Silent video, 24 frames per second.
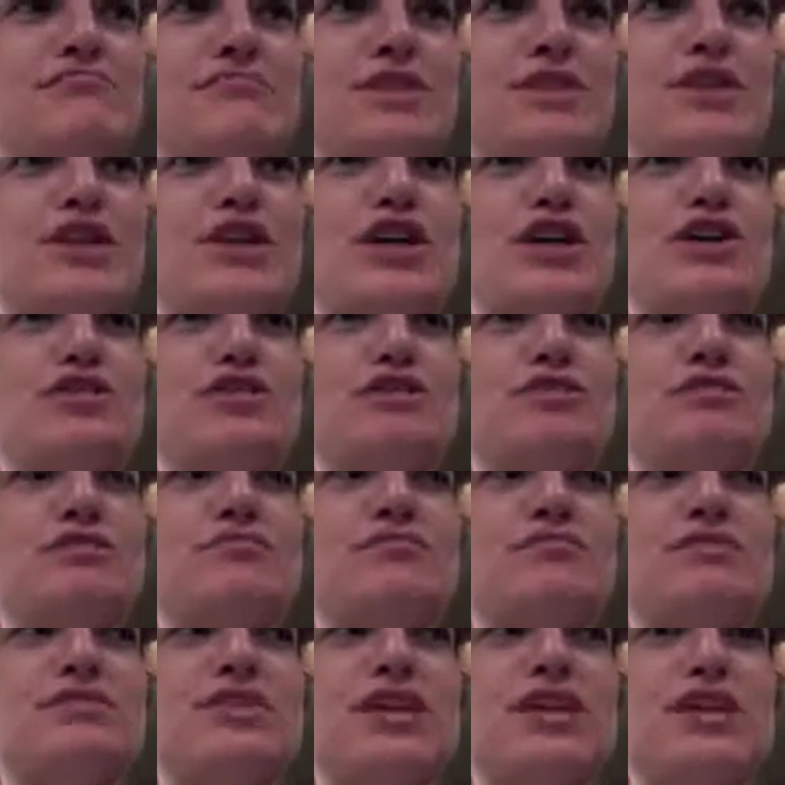you
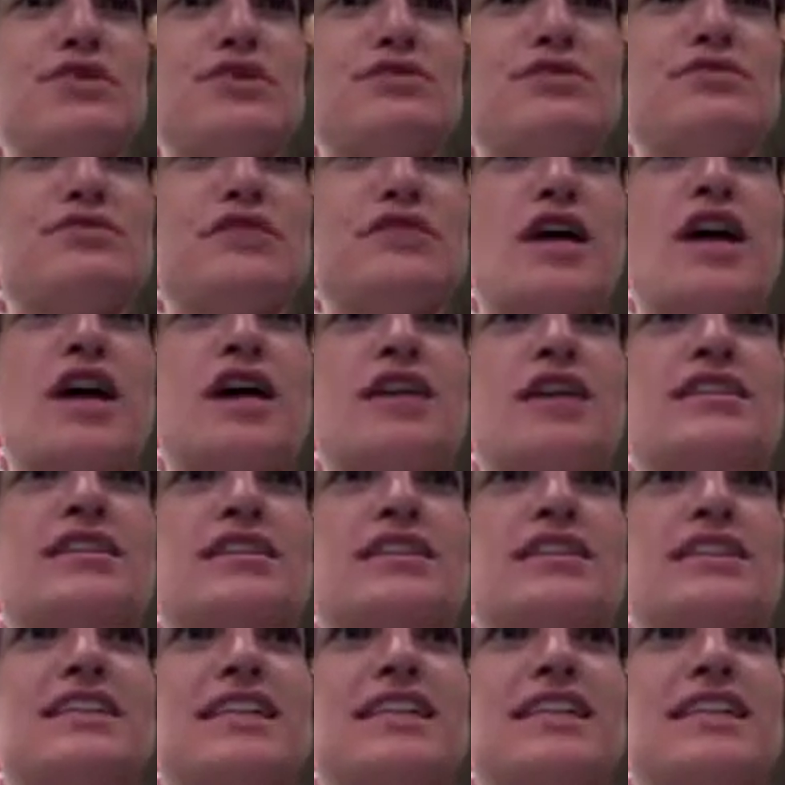know, southern rock,